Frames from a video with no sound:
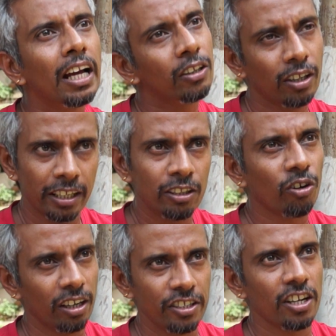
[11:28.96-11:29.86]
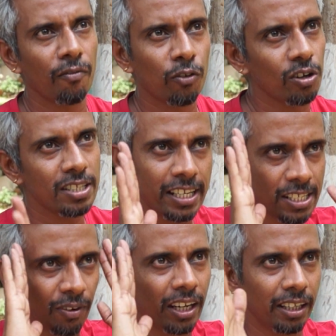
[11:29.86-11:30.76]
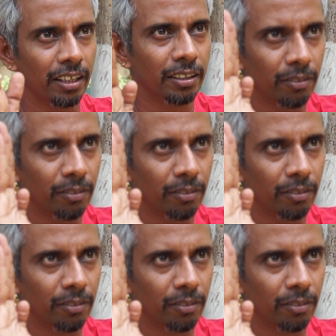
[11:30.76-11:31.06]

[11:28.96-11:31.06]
under Hindu religion, of course, he is very